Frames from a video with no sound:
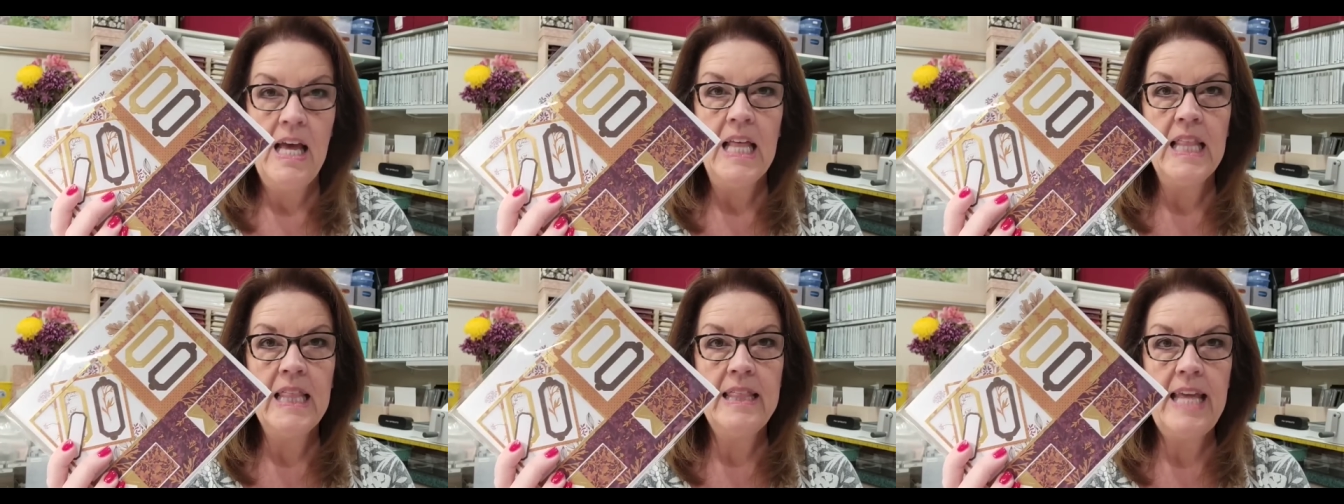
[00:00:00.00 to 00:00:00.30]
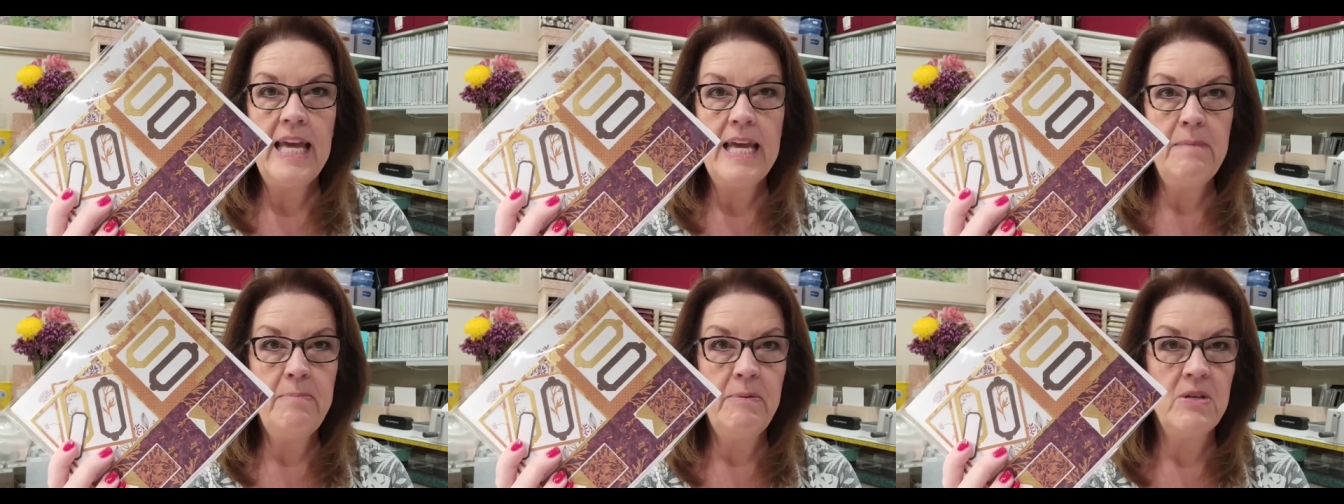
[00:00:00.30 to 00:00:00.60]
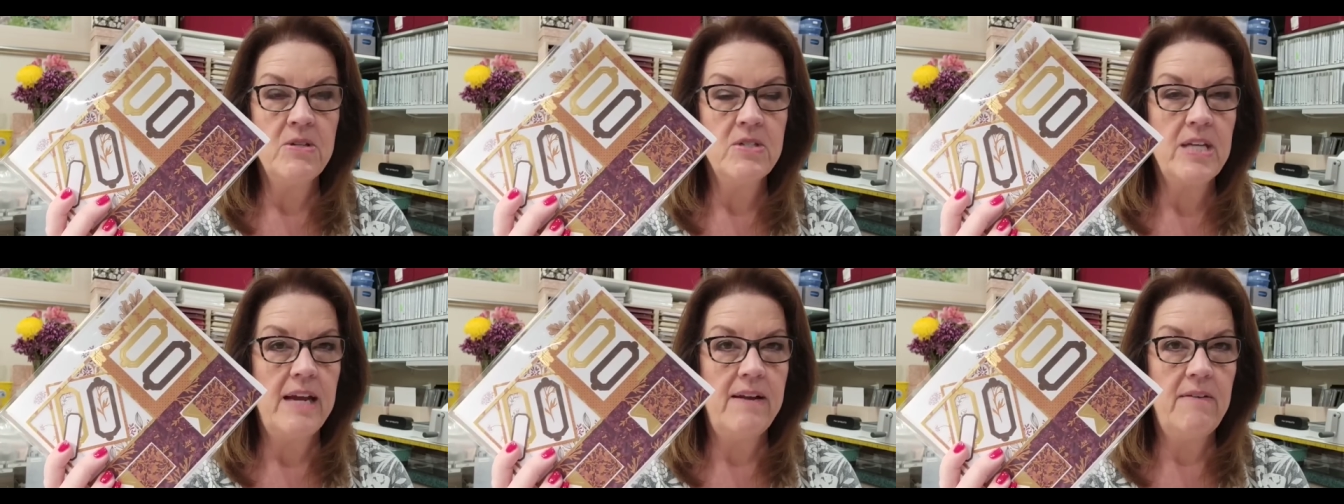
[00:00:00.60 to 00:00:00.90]

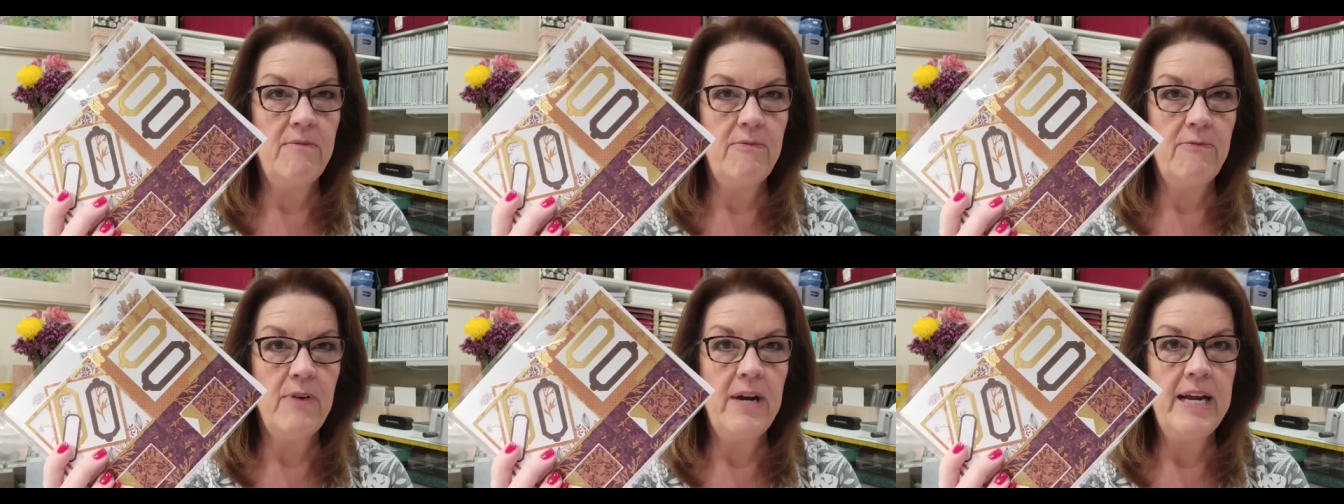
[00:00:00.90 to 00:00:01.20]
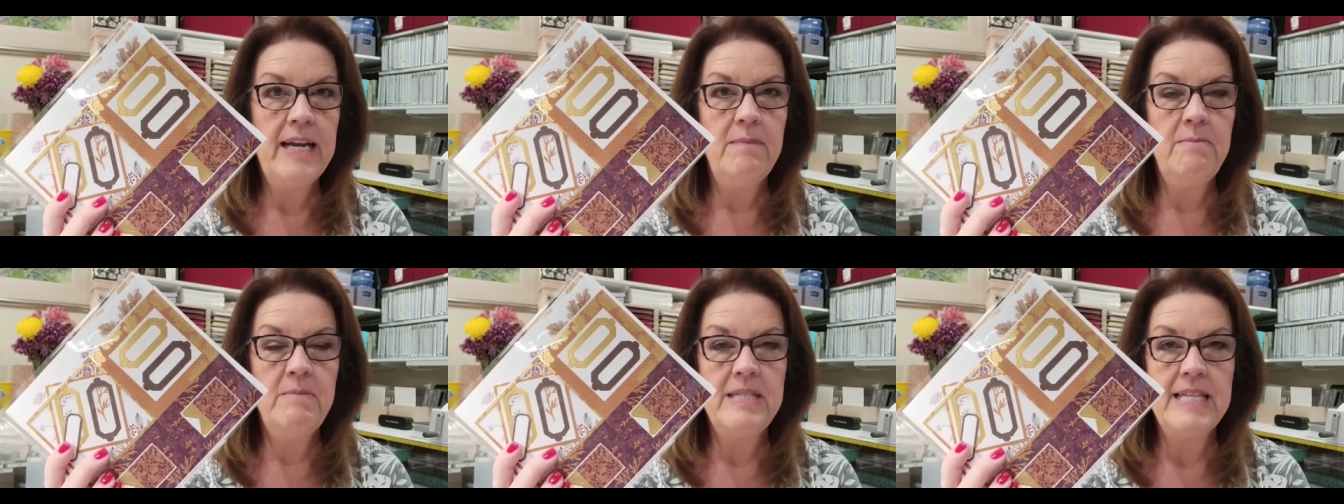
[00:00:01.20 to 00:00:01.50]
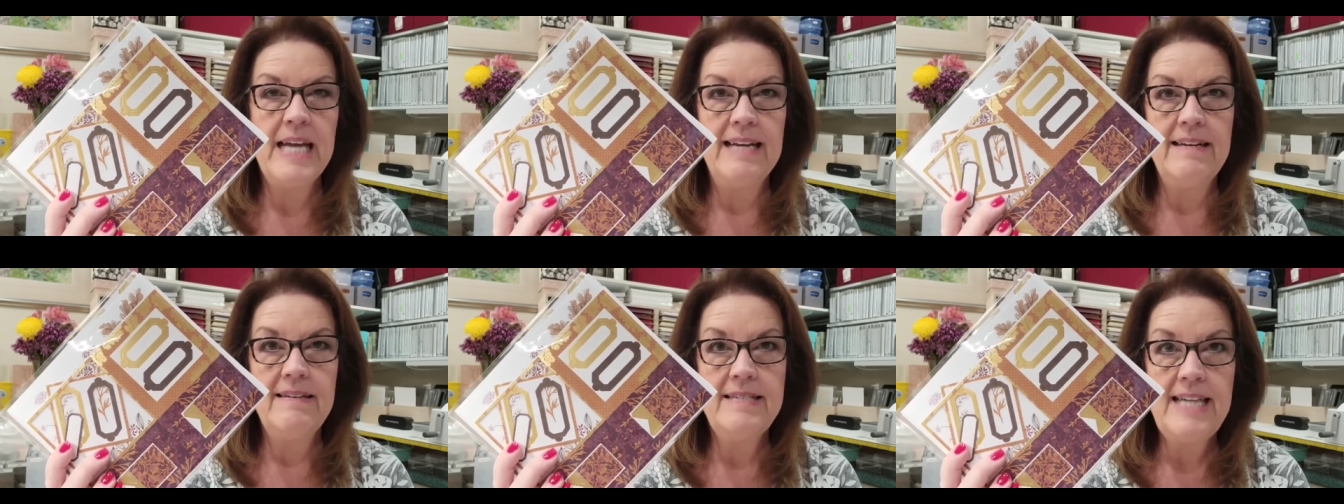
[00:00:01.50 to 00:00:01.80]
Labels and frames
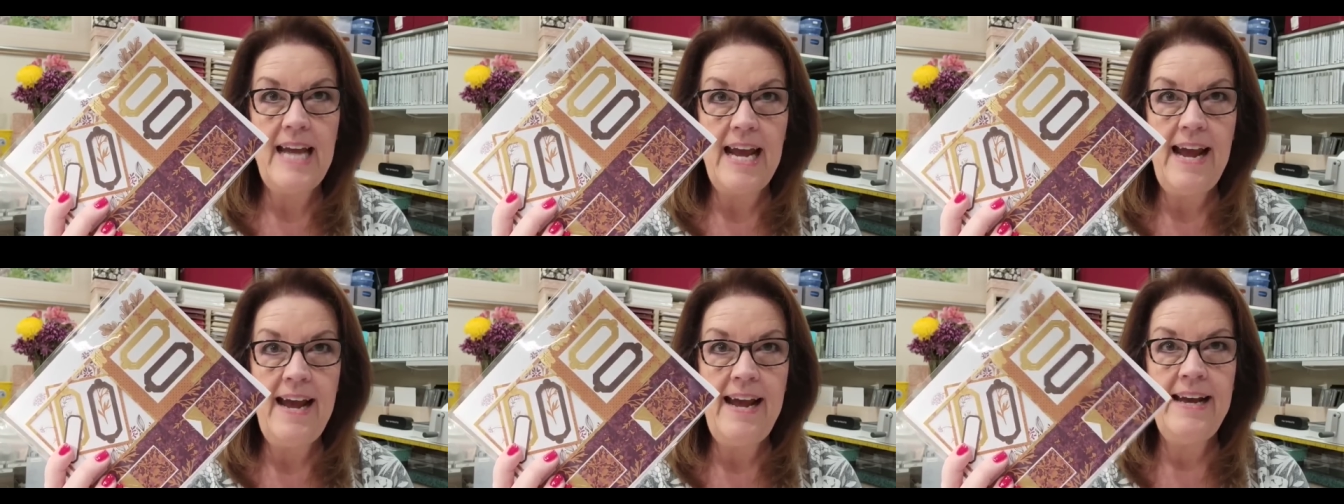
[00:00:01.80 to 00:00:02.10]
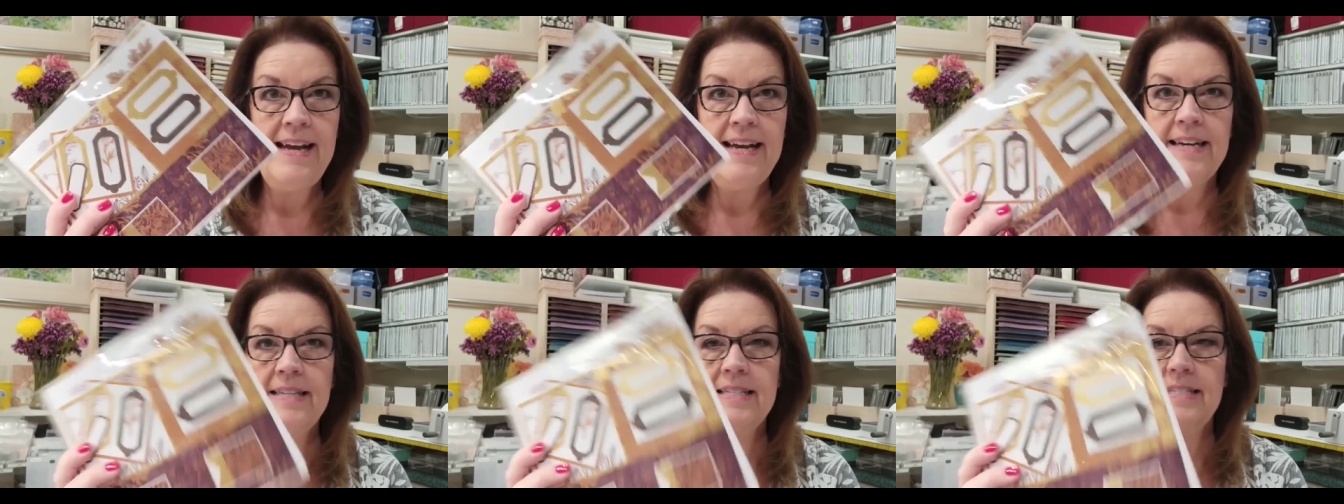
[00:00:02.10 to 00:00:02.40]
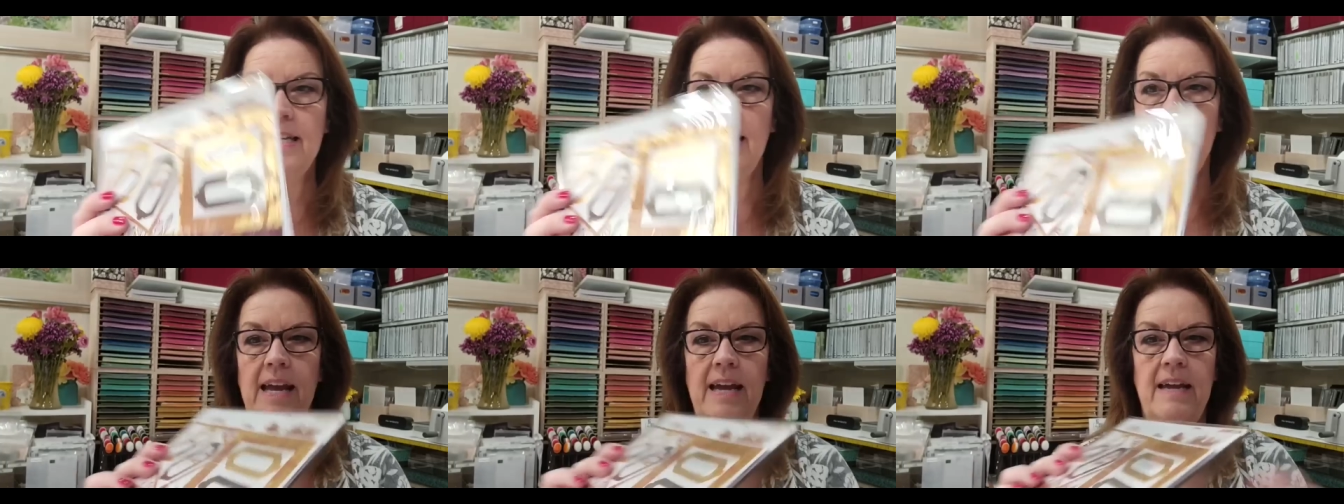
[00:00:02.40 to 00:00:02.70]
and
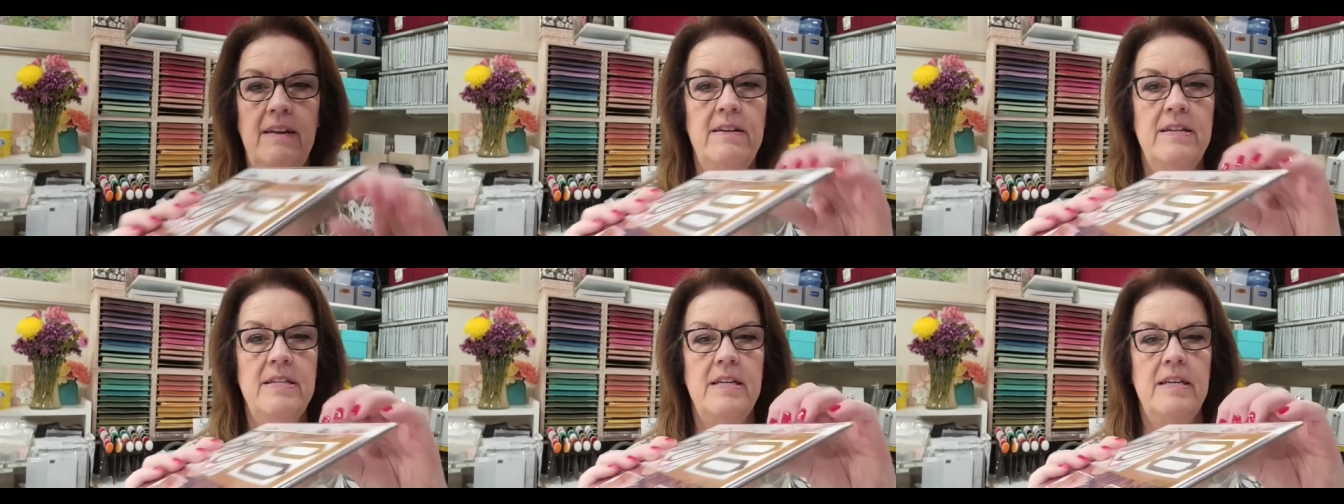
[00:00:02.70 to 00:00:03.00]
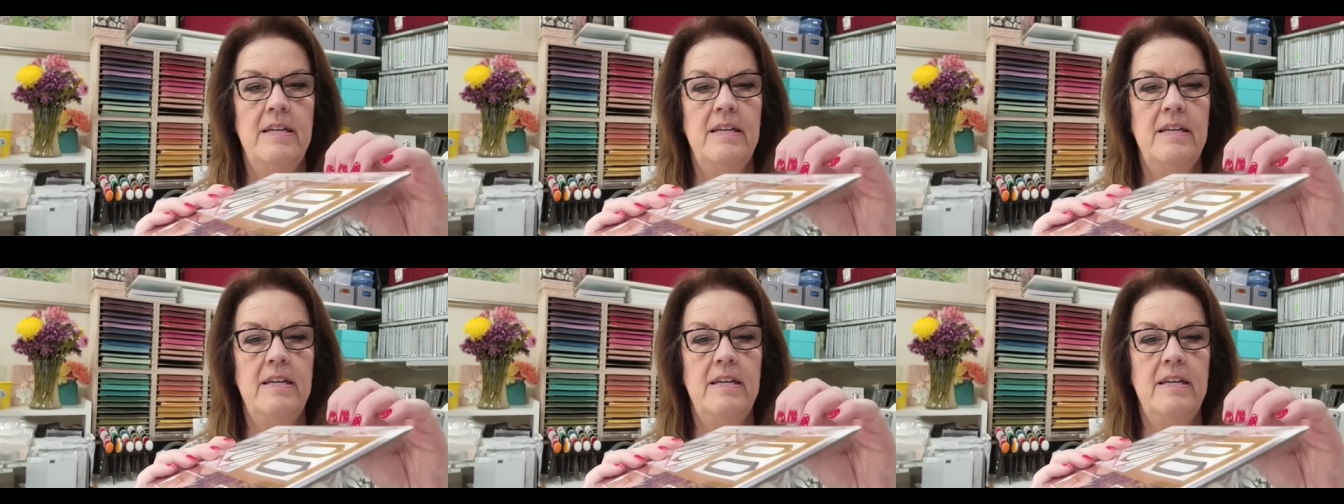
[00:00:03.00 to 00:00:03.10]
tags and